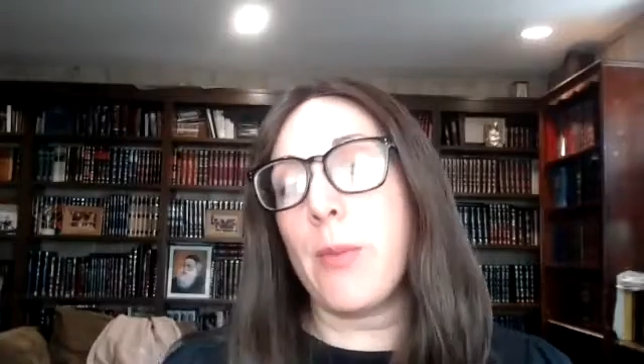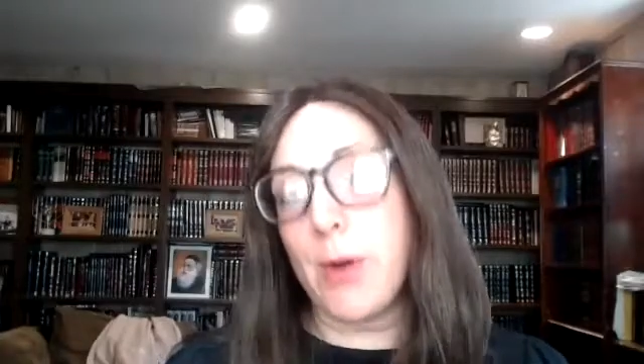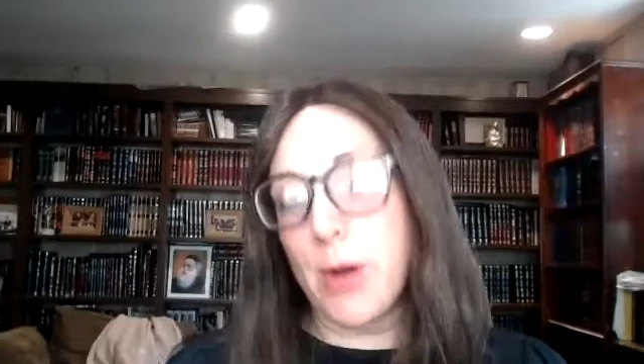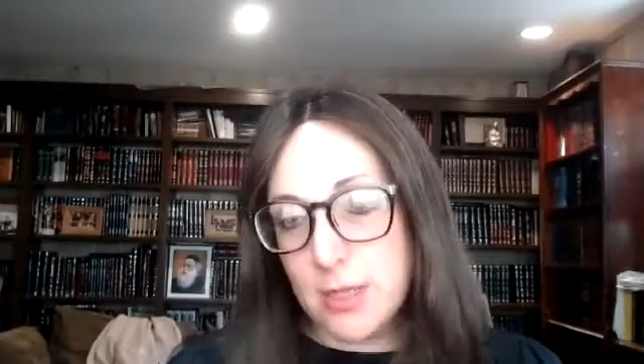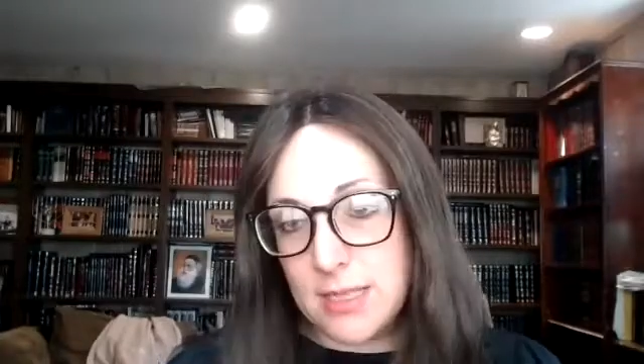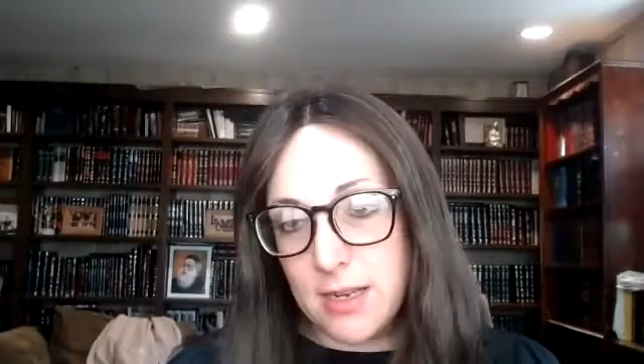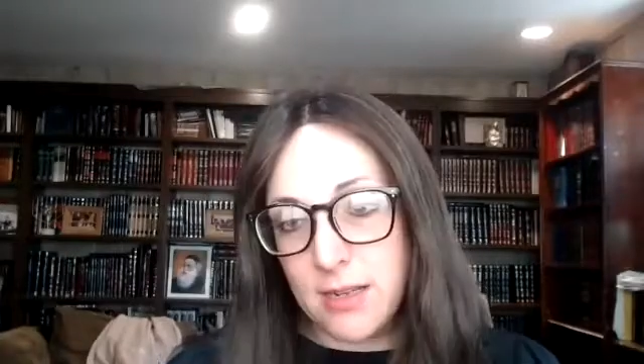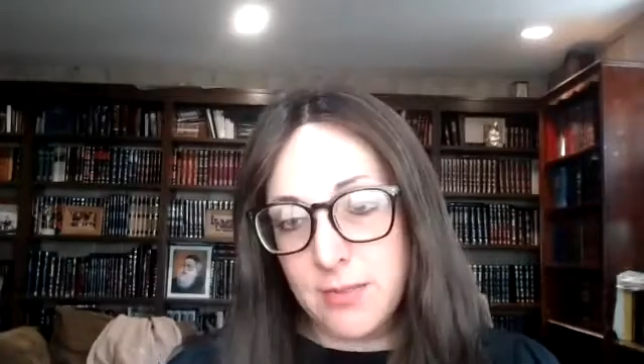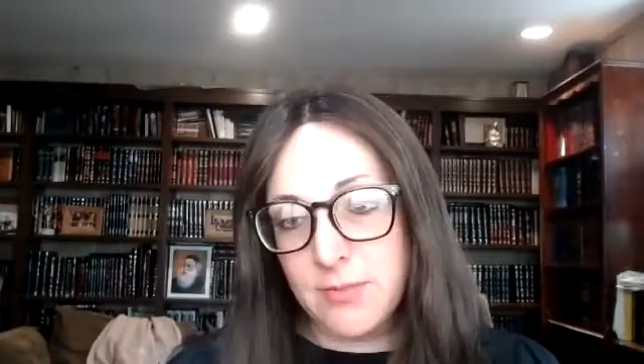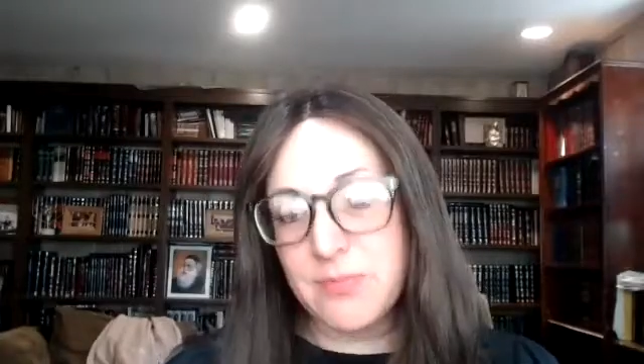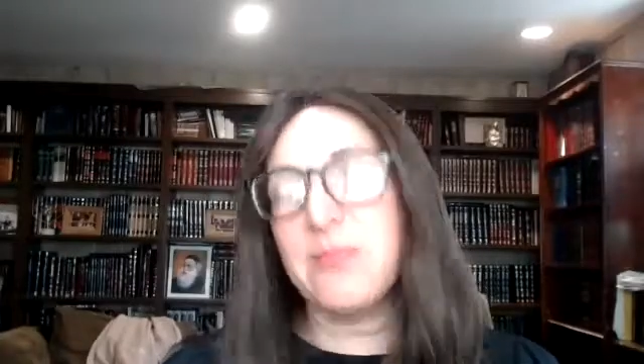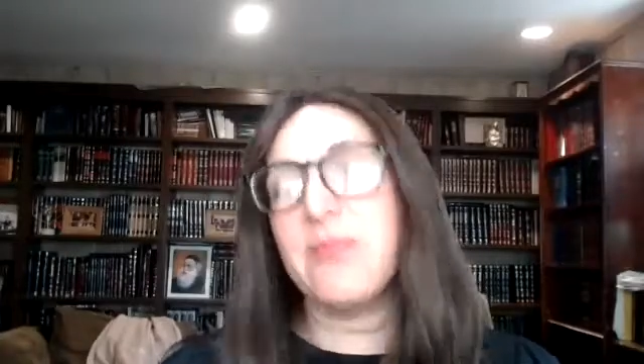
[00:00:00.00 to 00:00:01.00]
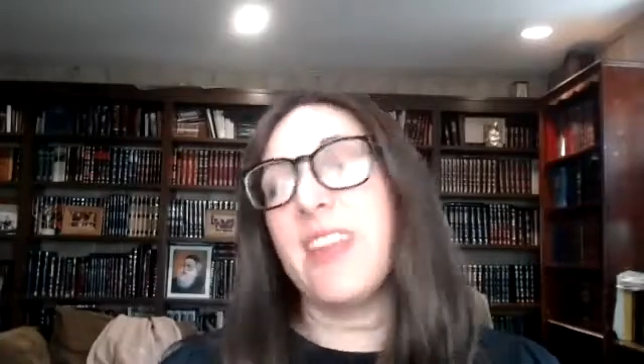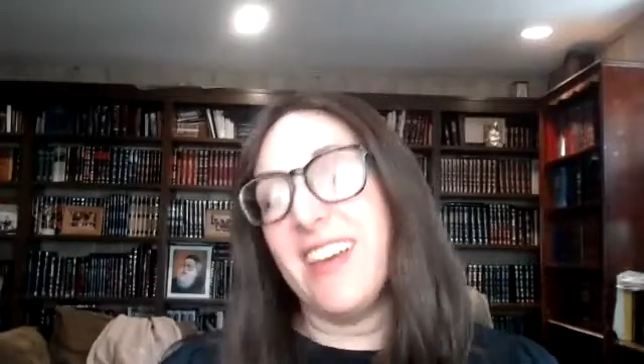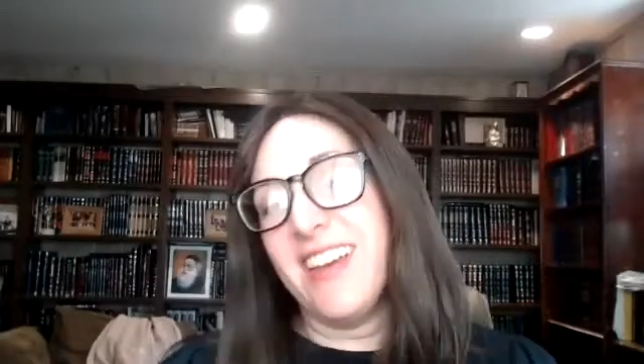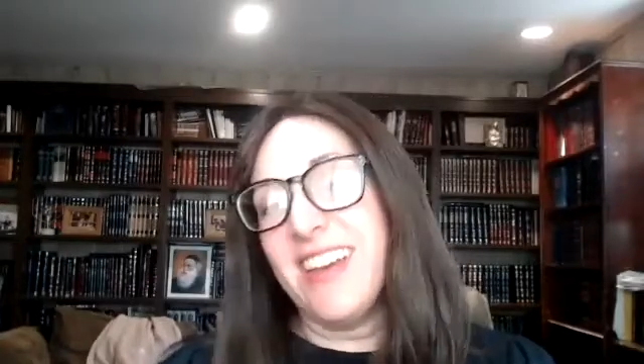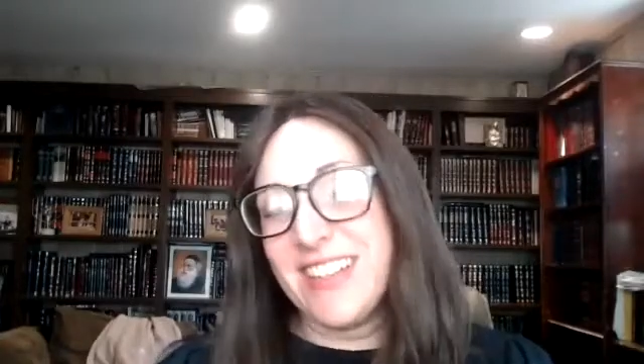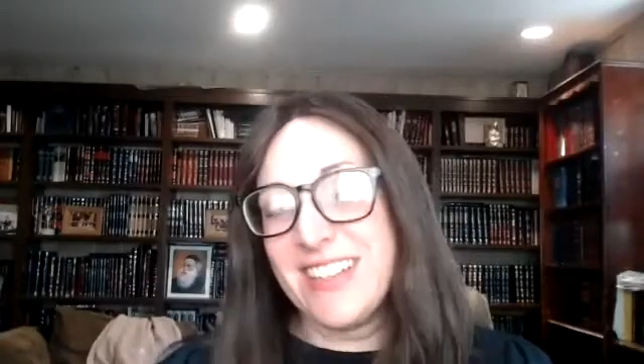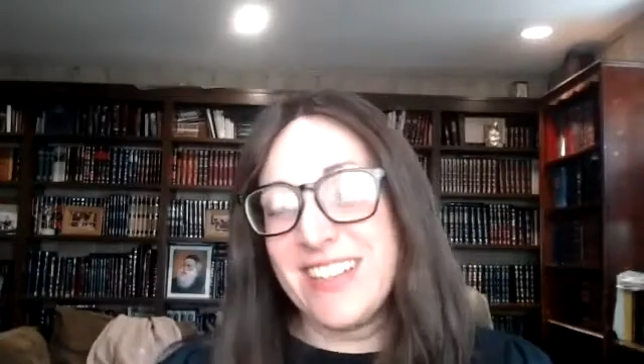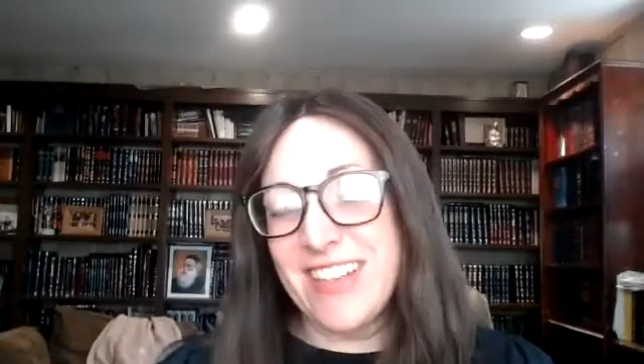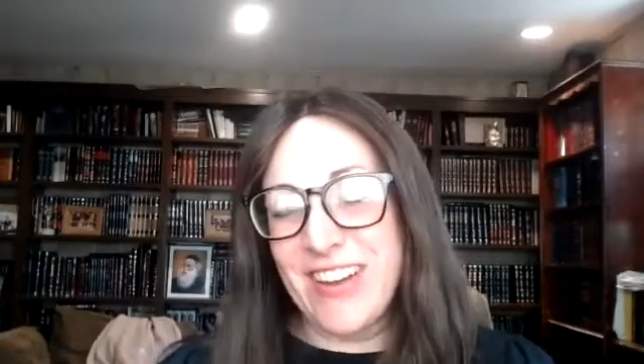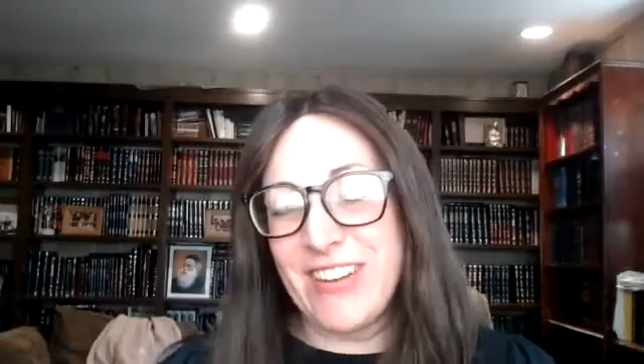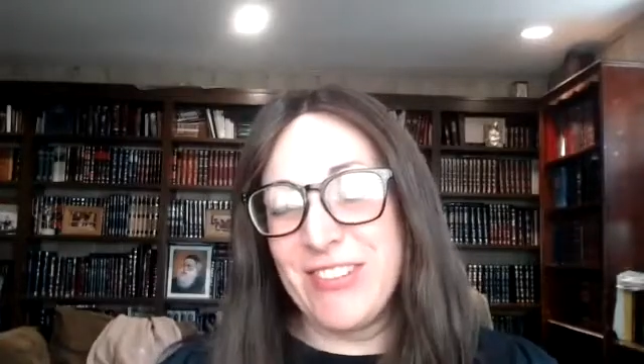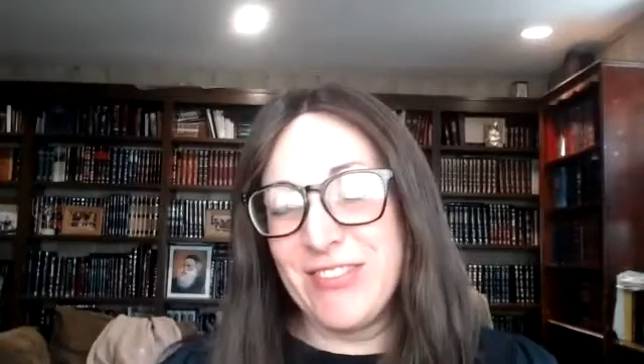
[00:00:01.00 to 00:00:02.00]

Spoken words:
person. So,